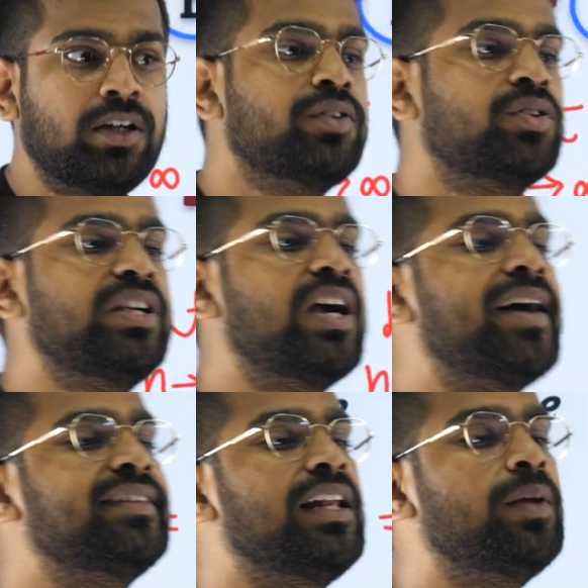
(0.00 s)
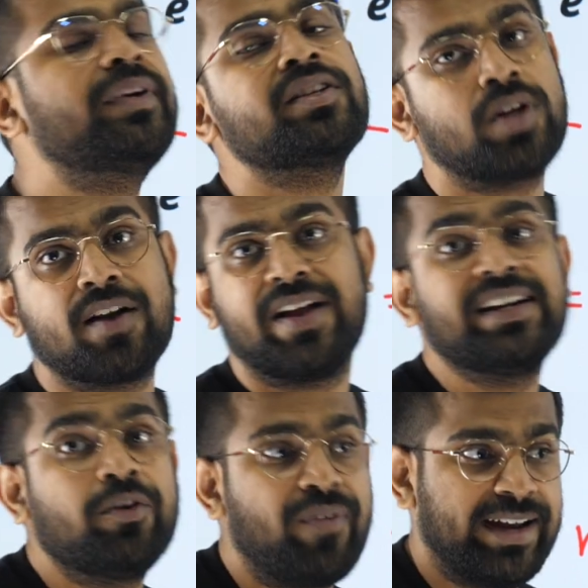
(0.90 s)
So here the limit is not
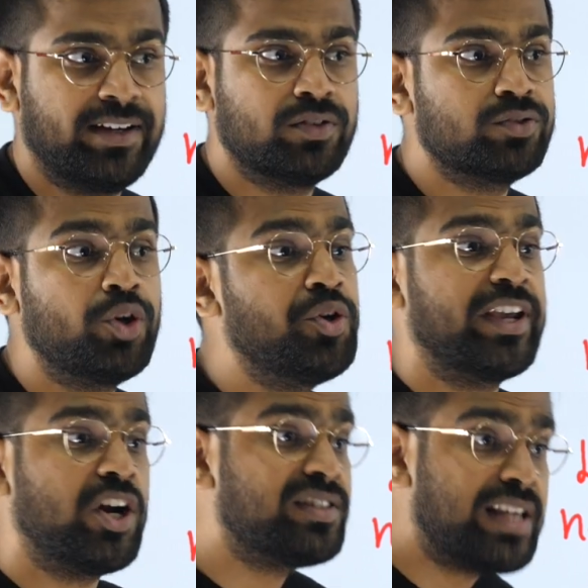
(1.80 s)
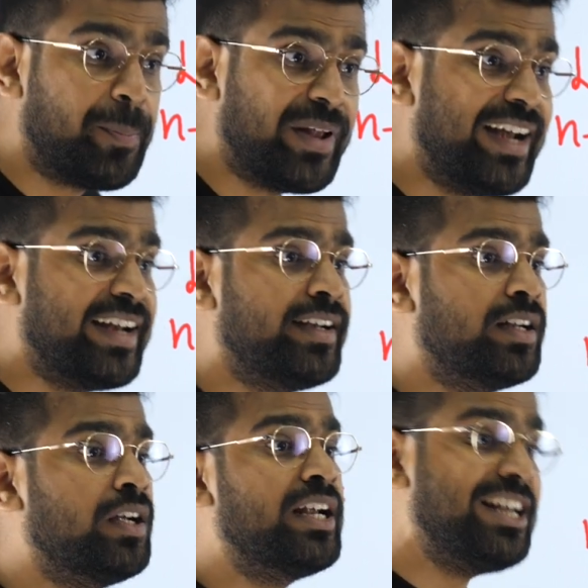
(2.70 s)
well defined. So you cannot separate
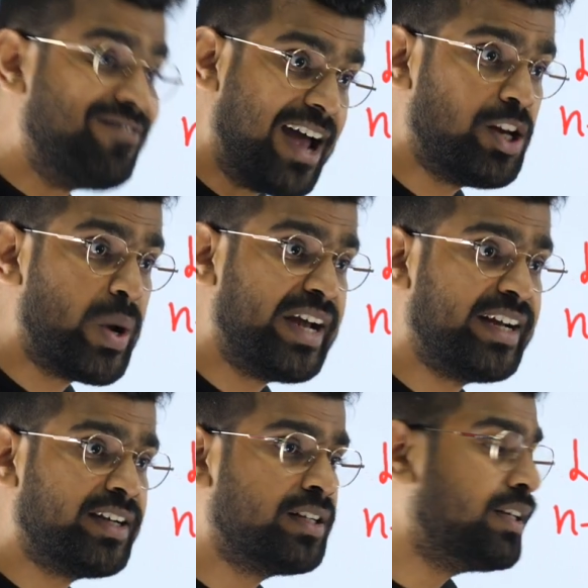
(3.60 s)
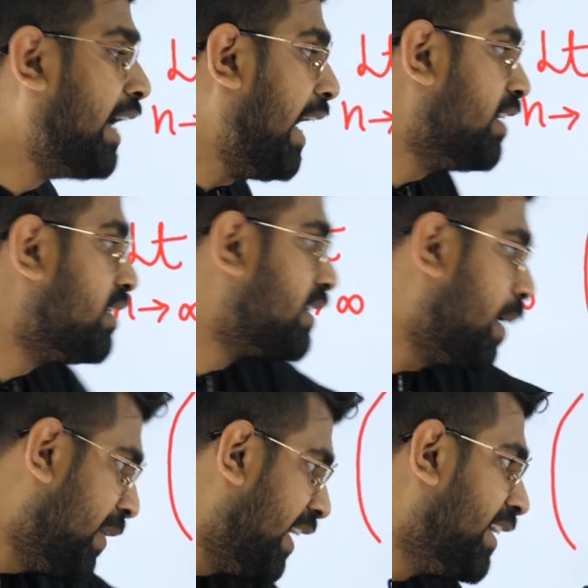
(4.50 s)
it, evaluate it,
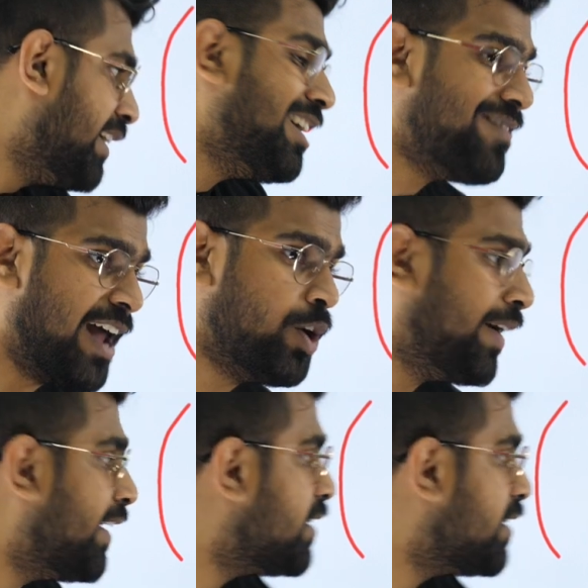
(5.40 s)
separate it, evaluate